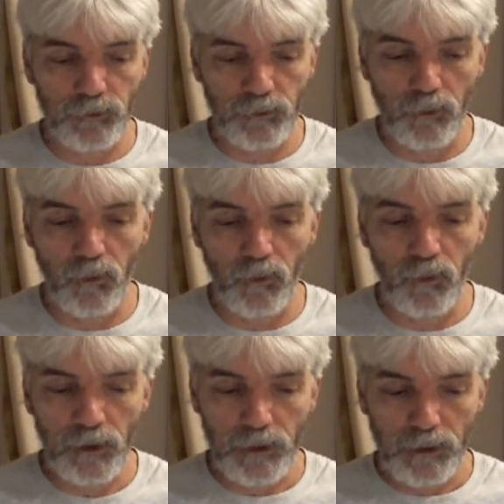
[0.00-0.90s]
And
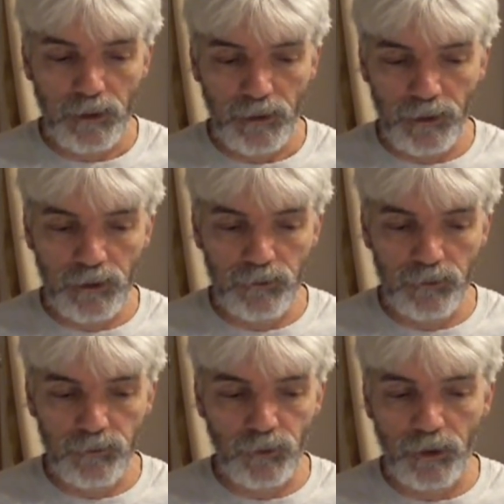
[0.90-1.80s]
so
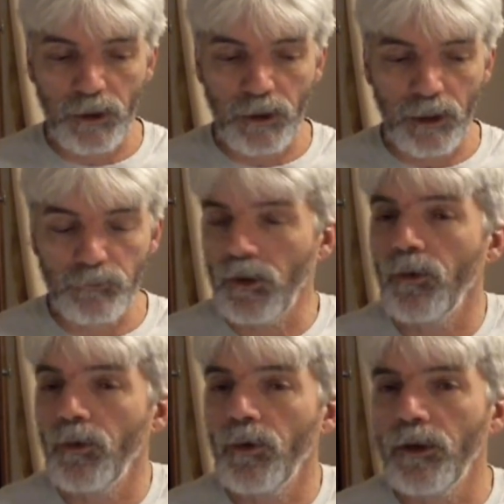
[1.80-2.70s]
it sort of
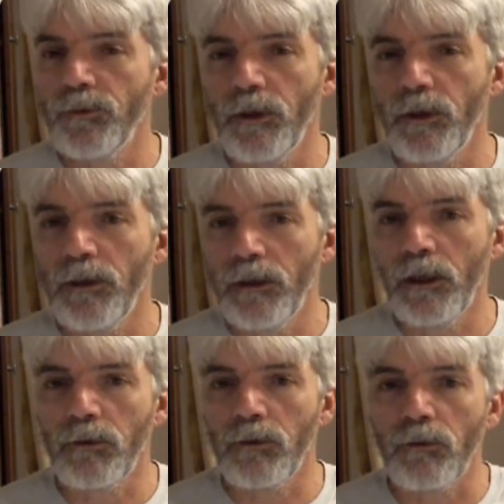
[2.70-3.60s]
comes out as
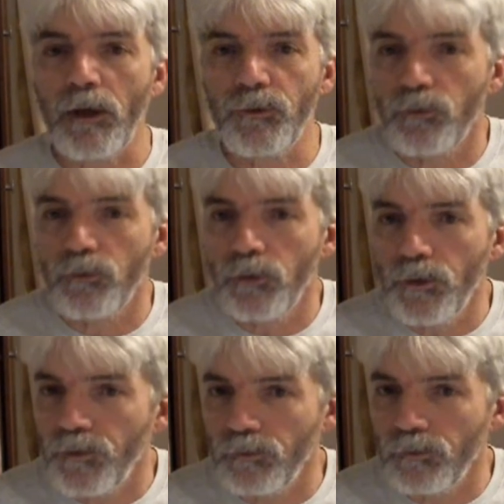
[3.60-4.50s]
a
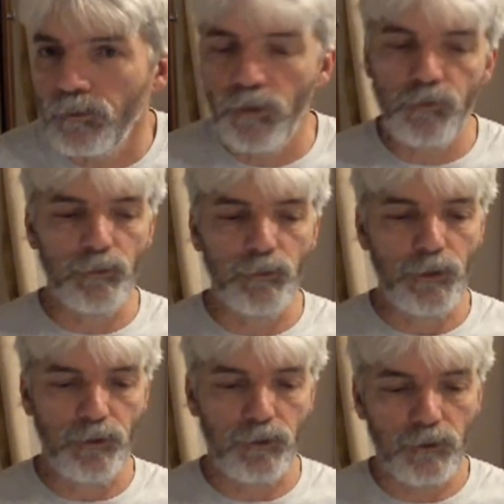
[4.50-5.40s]
grassroots
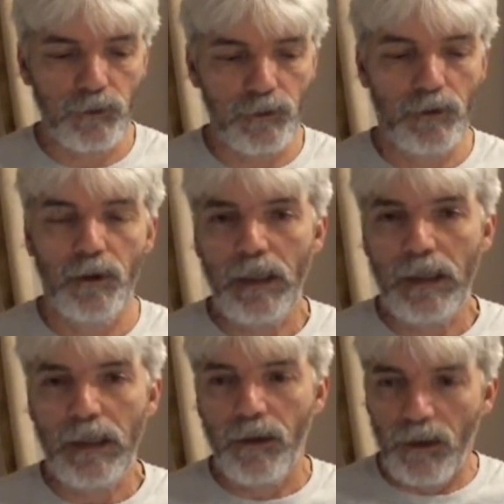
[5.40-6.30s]
movement.
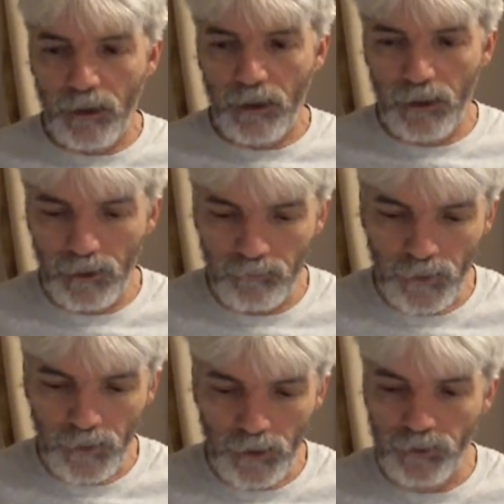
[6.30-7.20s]

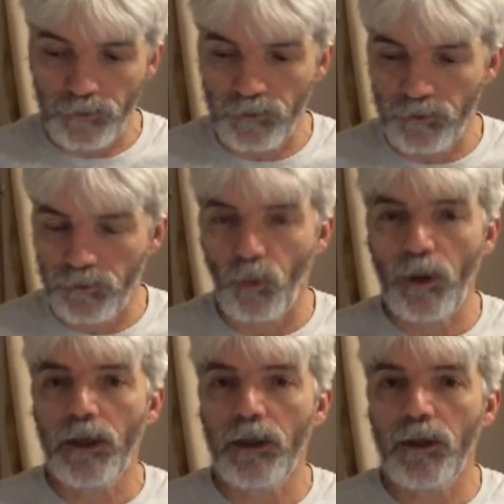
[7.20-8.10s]
And this
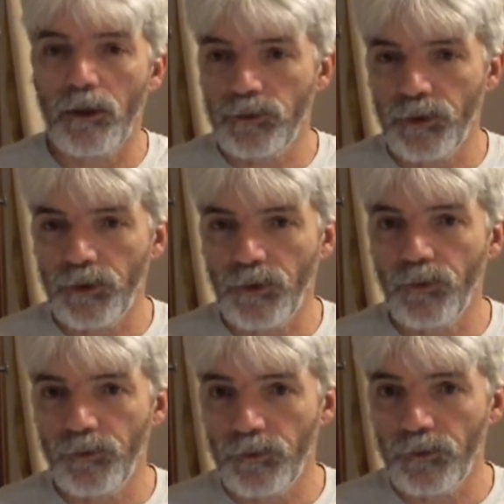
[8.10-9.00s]
is the way God
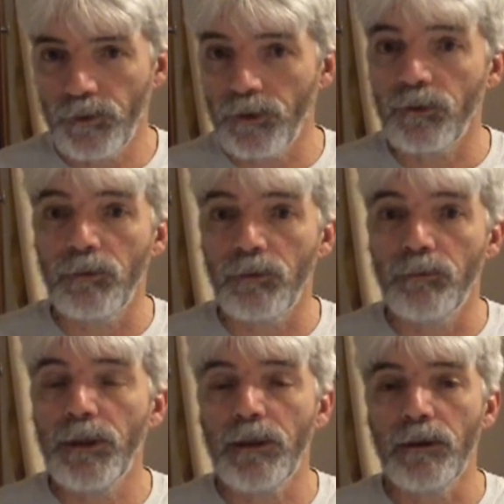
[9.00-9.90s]
chose
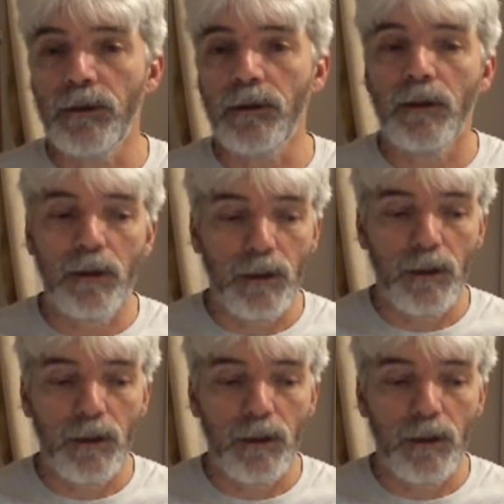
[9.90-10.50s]
it to be.